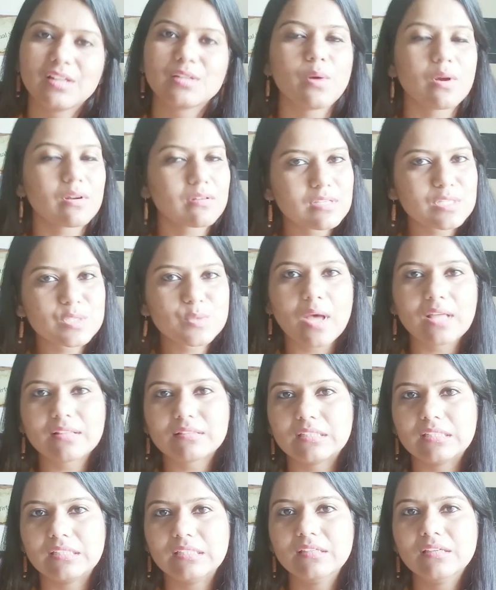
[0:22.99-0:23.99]
Dr.
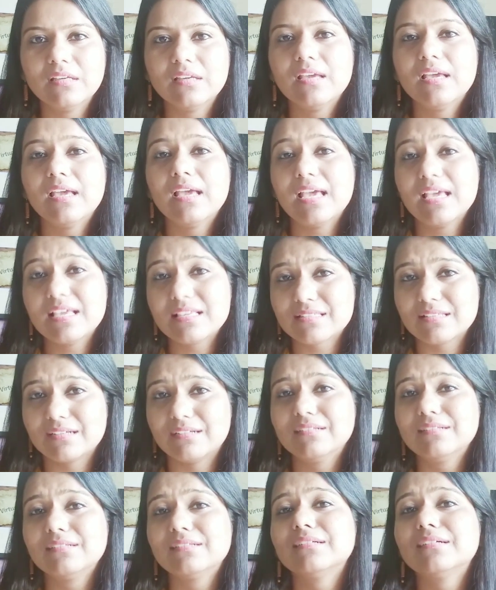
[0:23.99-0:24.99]
Swati is
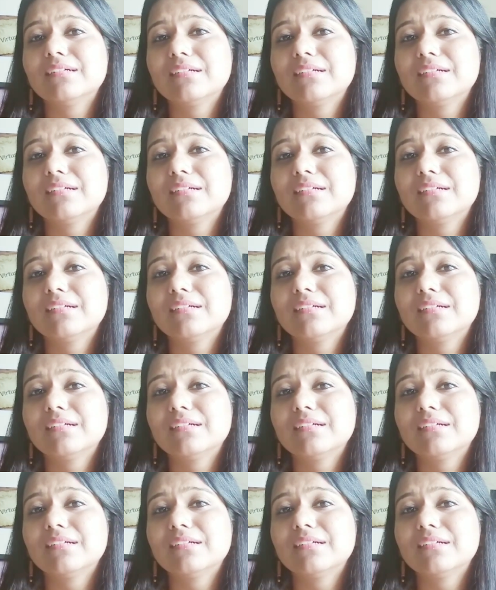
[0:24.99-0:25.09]
a